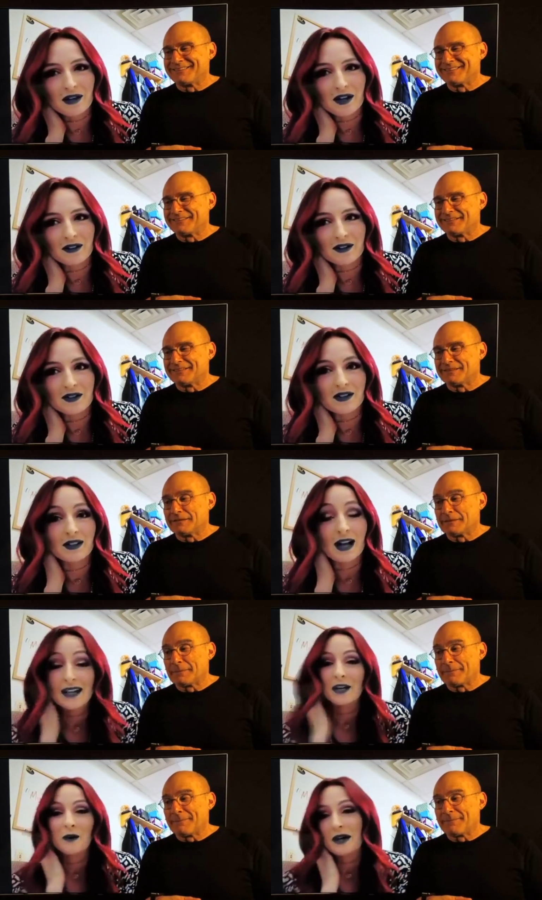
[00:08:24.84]
Speaker 1: dollars, and I
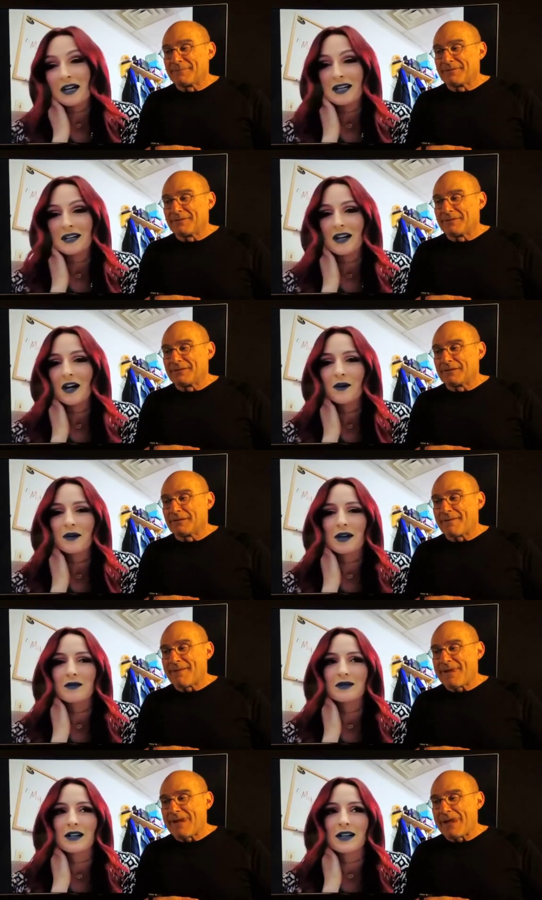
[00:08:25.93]
didn't know what I didn't know,
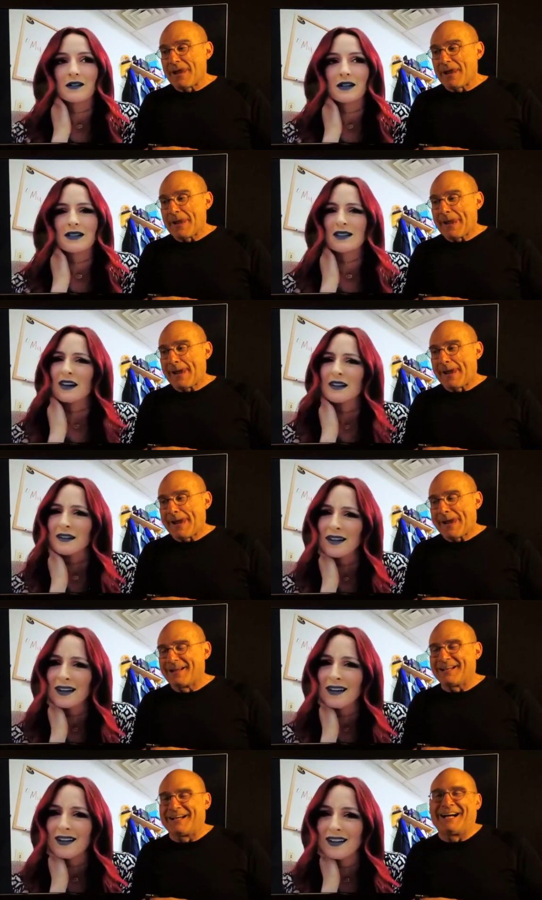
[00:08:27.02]
and I was like, is that
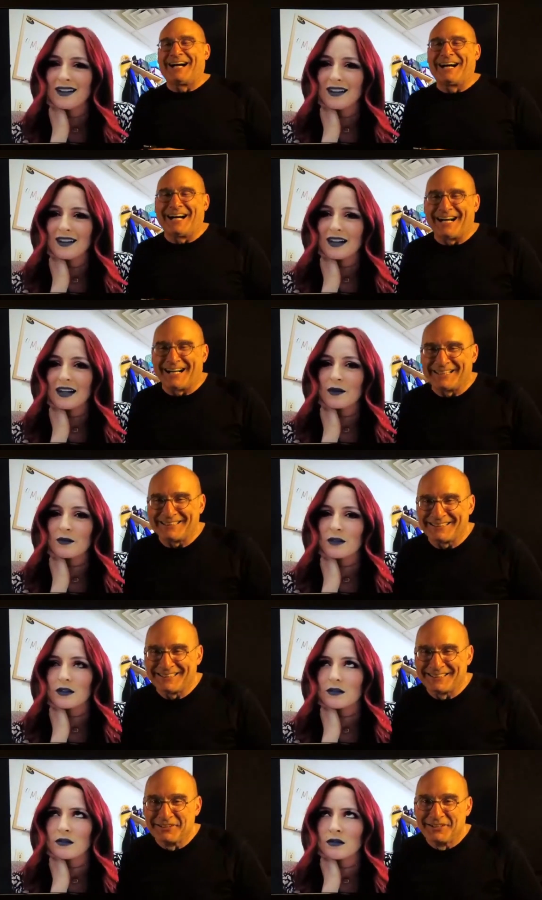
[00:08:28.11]
good? And he was
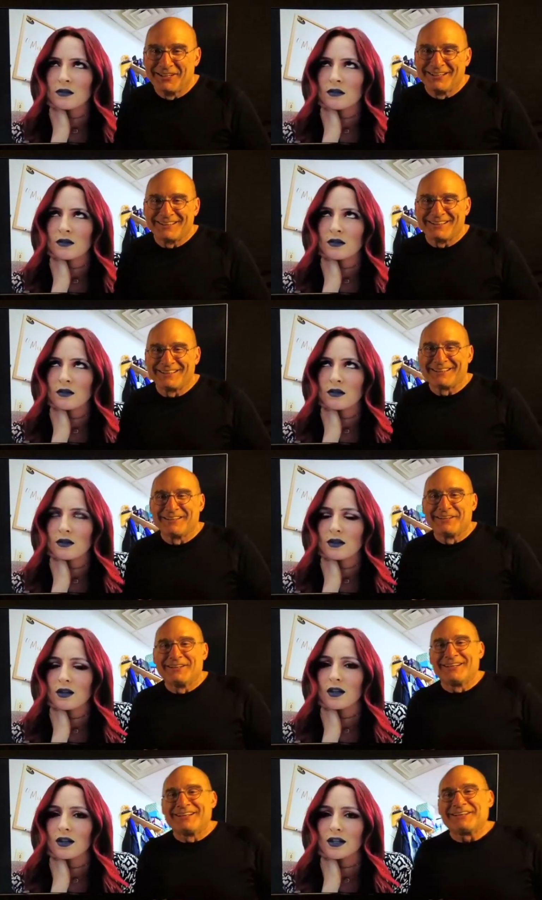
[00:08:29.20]
like, oh,
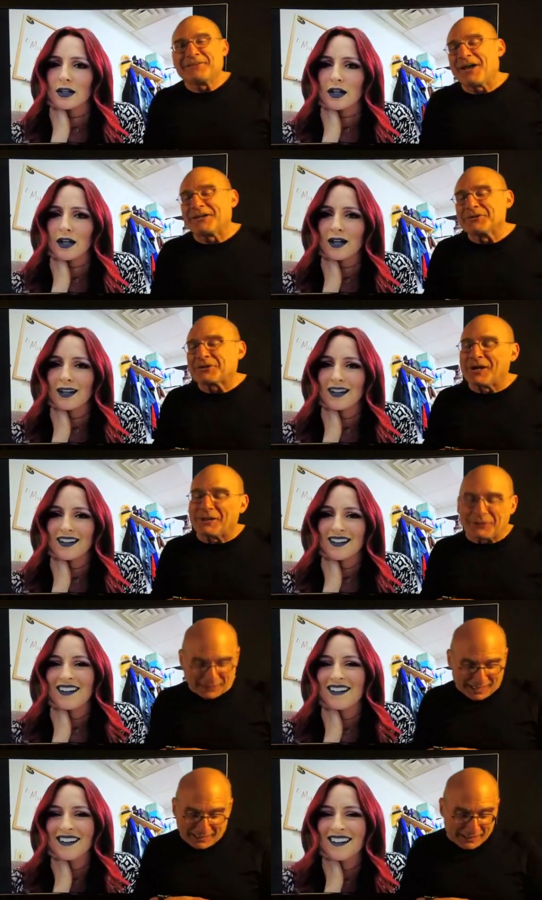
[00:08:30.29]
yeah.
Speaker 2: Yeah, you're coloring
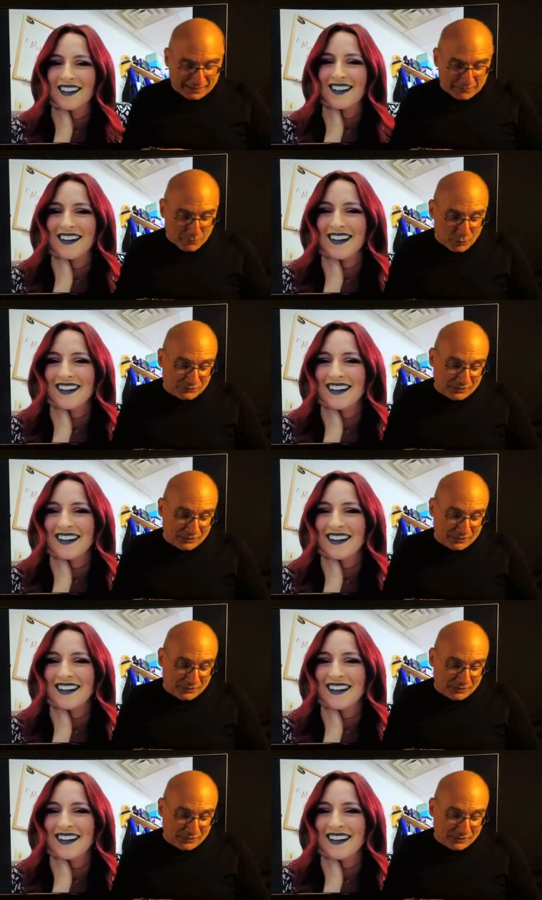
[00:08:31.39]
anything that moves.